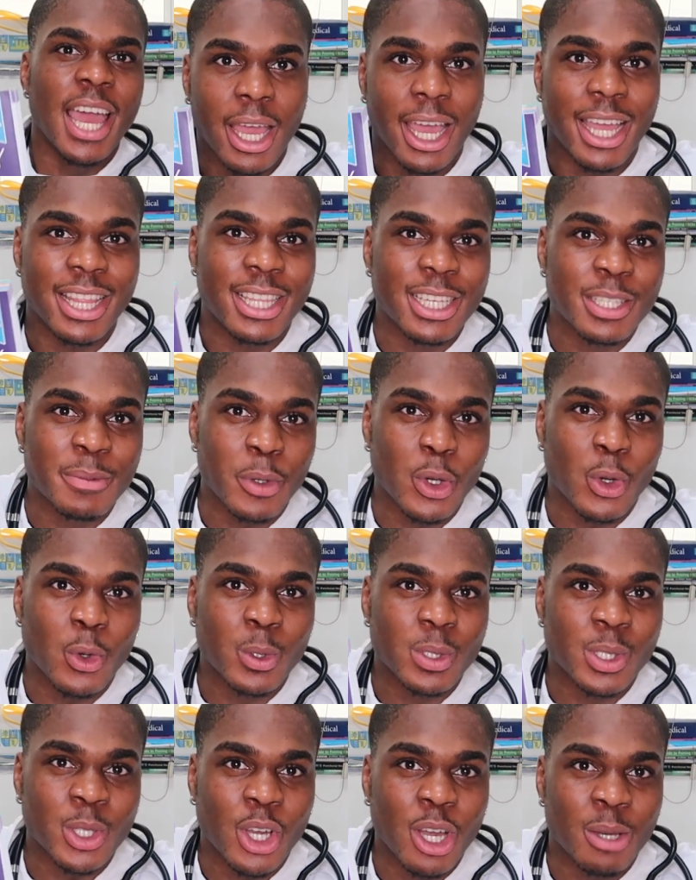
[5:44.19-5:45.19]
and this book
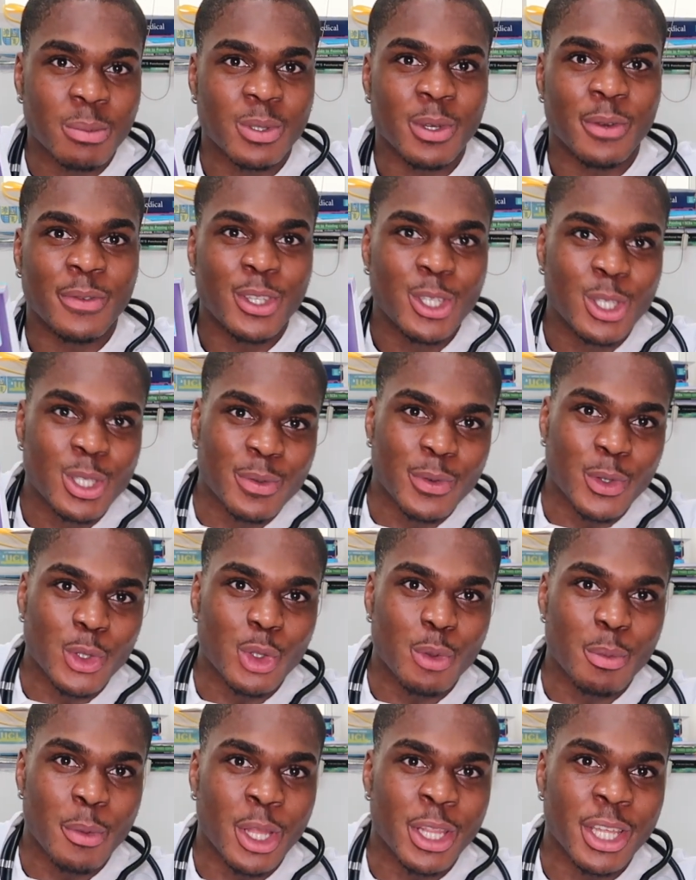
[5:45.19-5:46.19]
also comes with useful
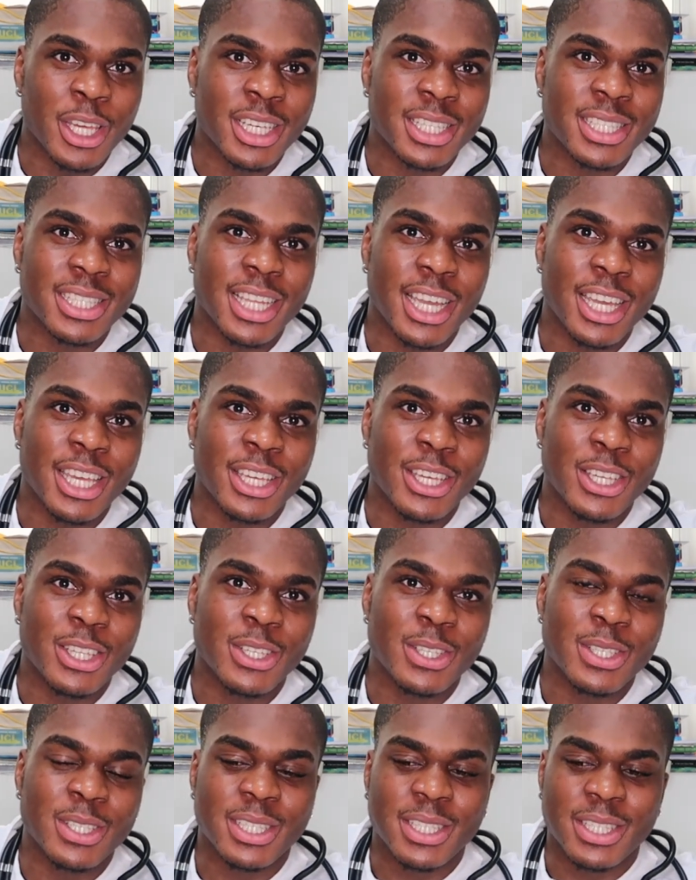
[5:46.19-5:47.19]
mnemonics that you can
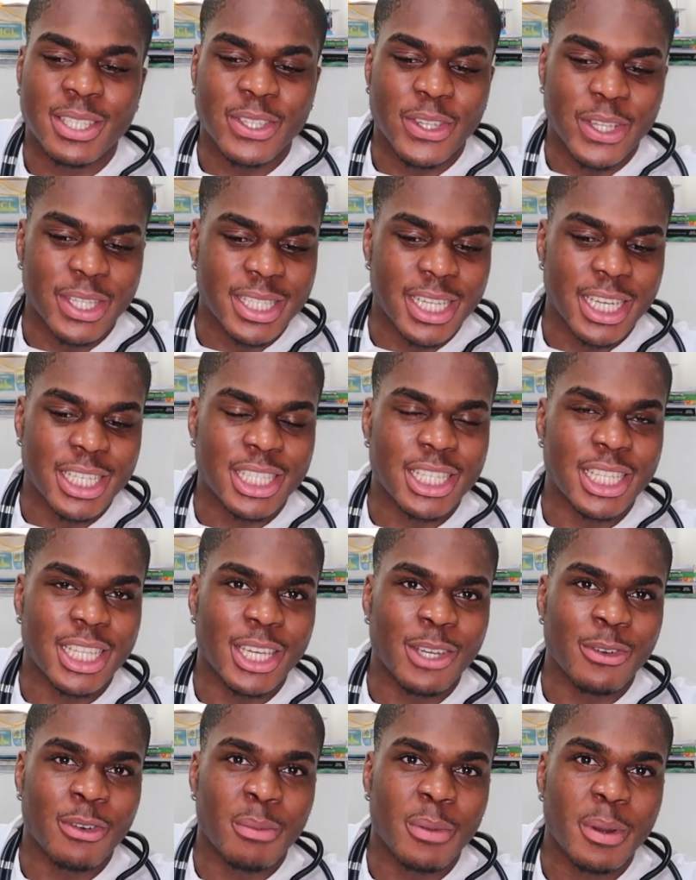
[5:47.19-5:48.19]
use to essentially
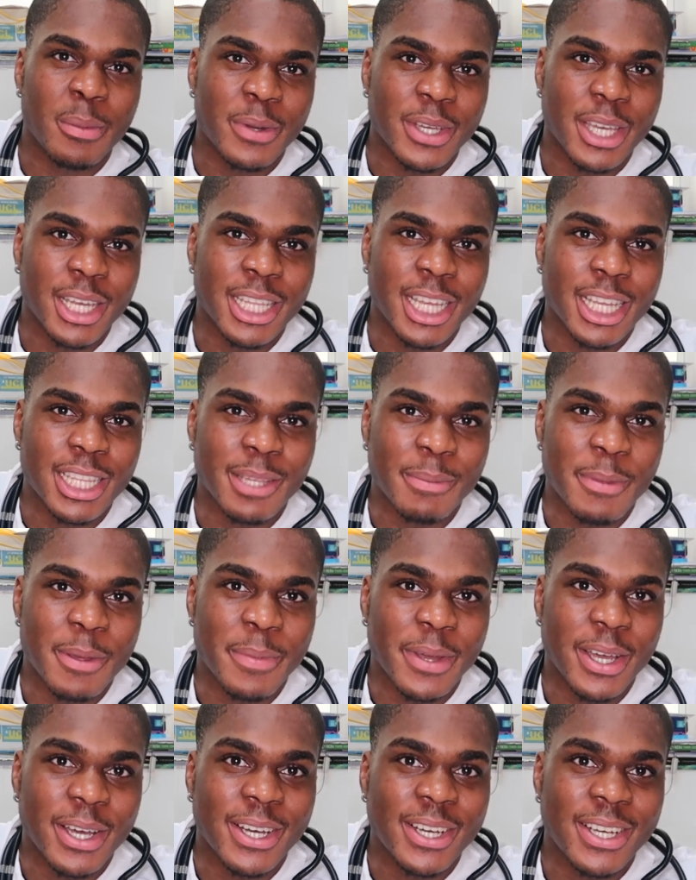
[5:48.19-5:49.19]
remember your anatomy
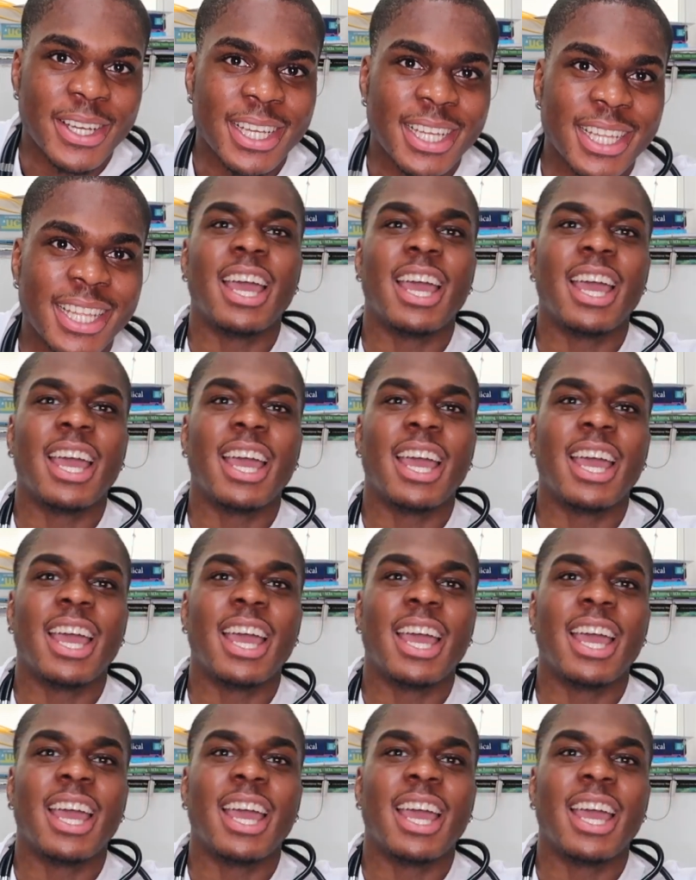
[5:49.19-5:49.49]
better.